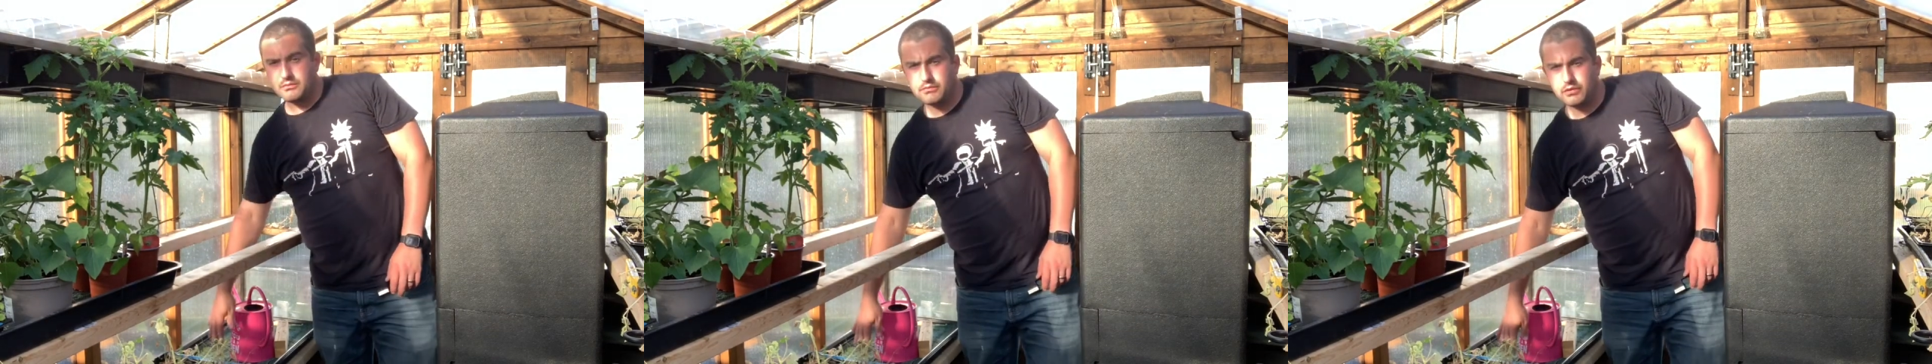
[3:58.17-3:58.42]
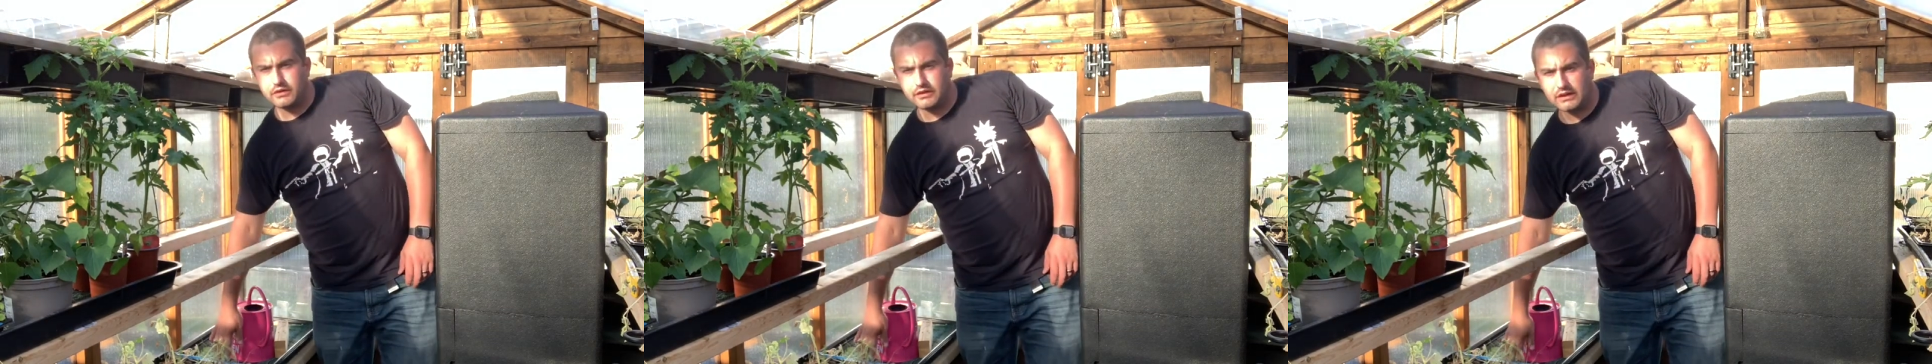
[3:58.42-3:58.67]

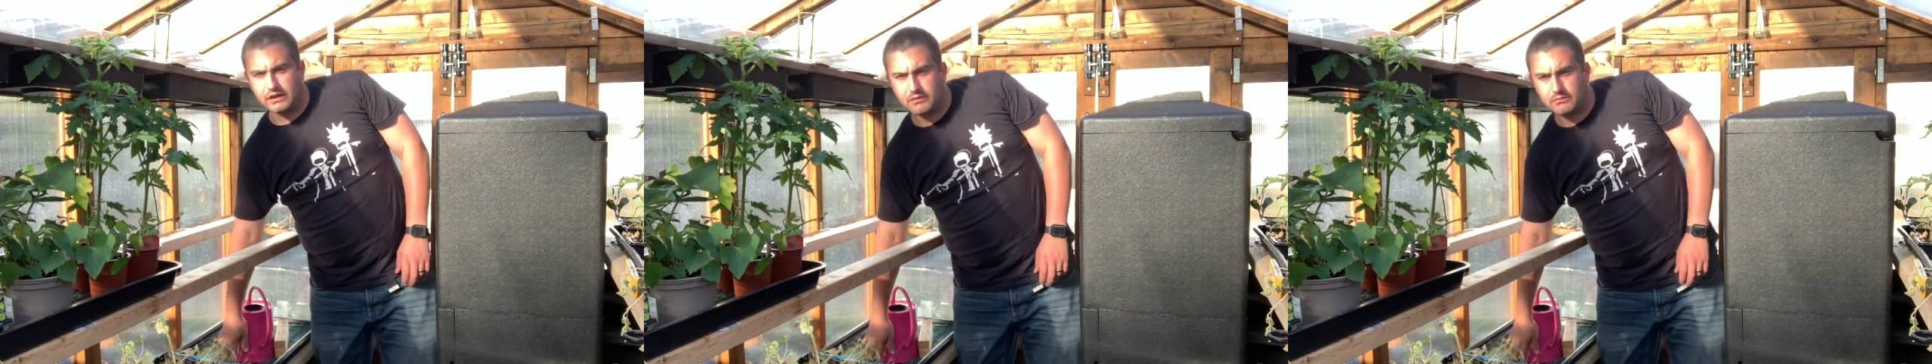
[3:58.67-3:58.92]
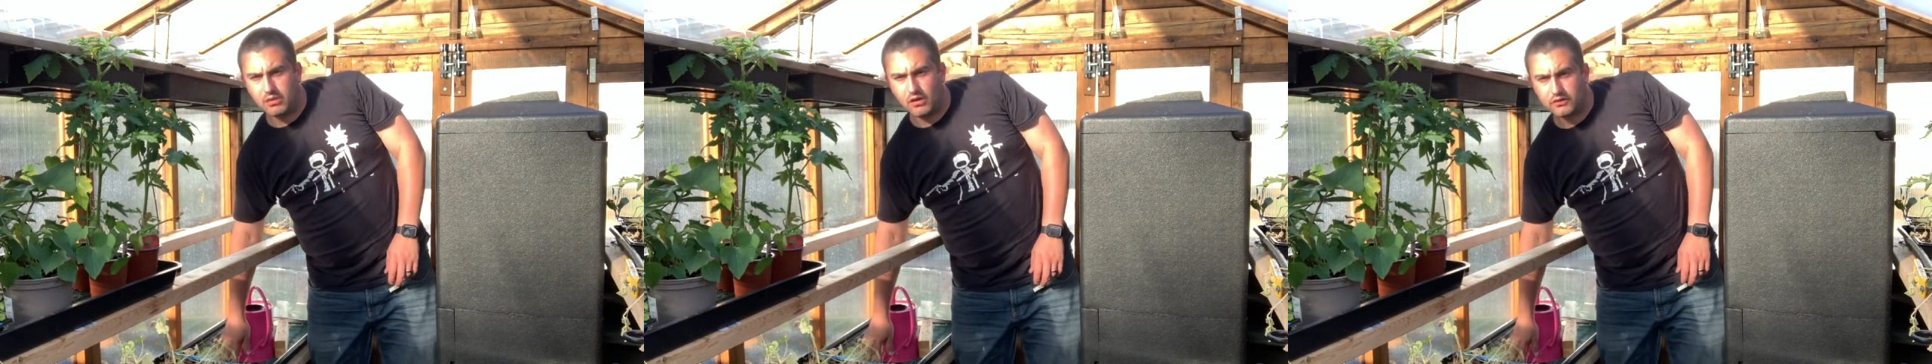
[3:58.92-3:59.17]
put the
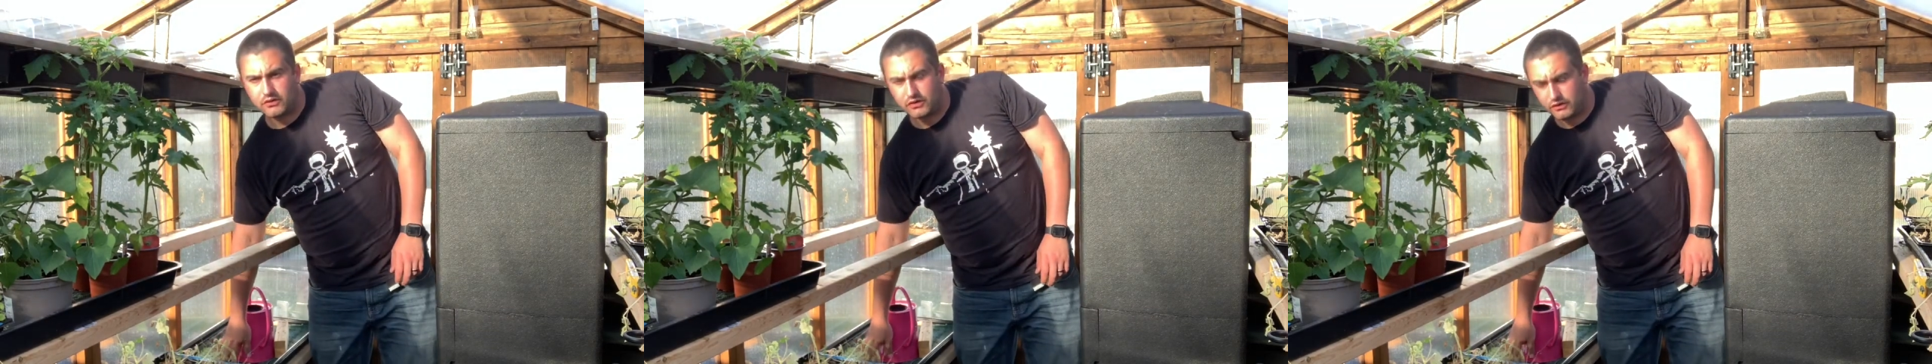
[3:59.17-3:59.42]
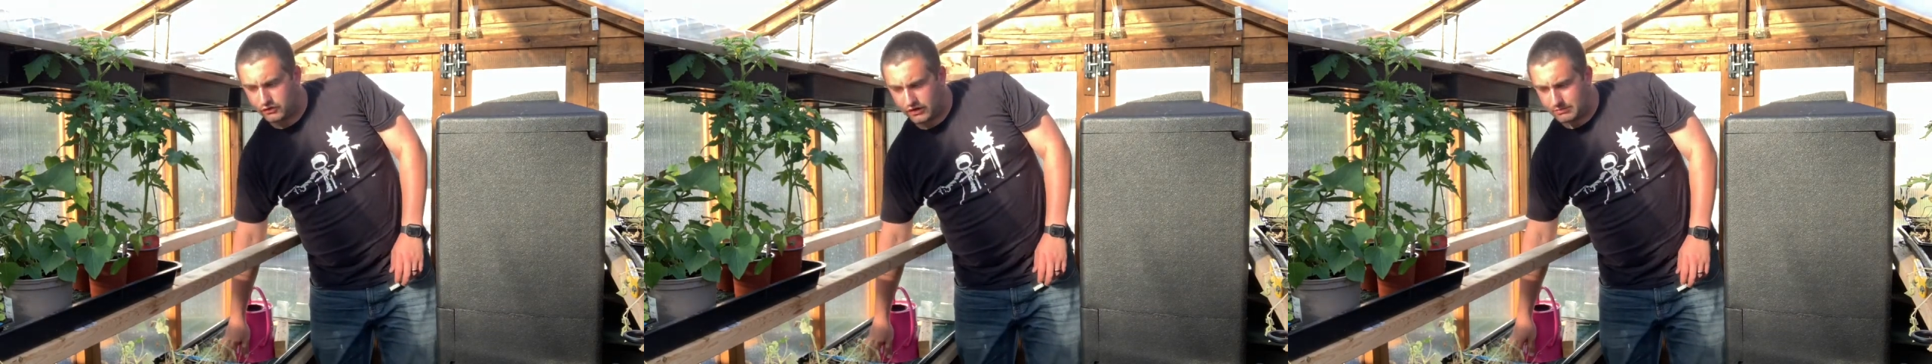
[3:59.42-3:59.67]
pots on
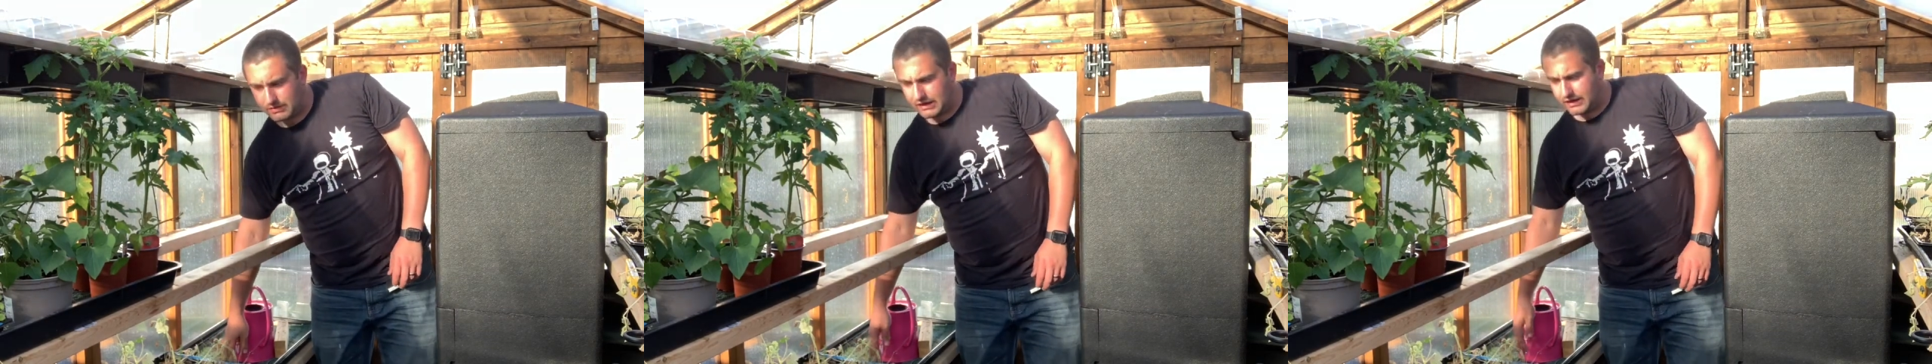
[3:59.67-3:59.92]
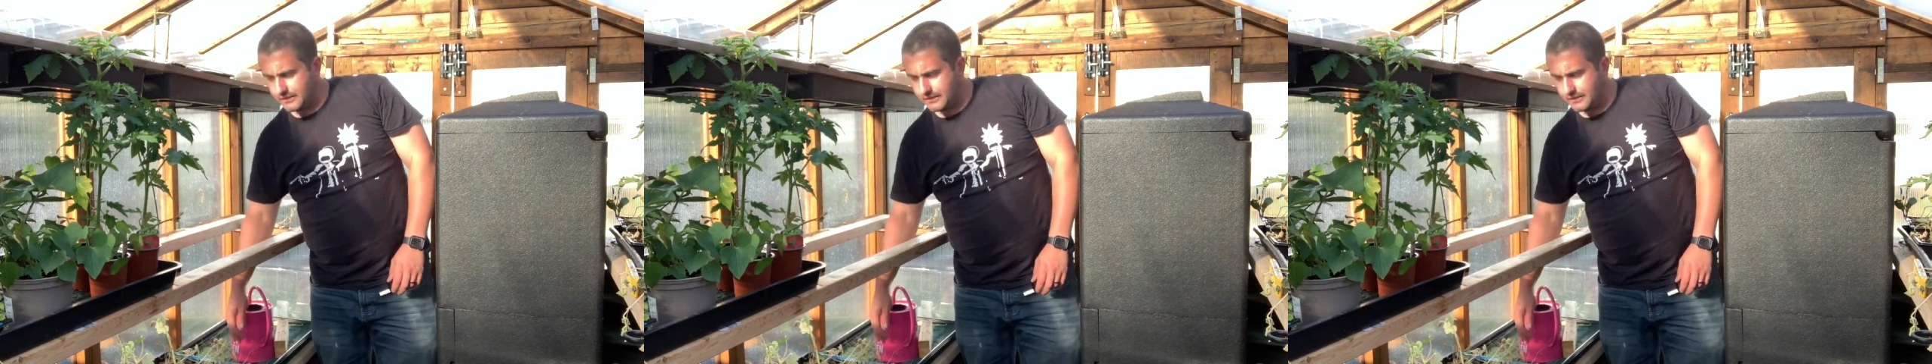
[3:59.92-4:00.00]
the tray below.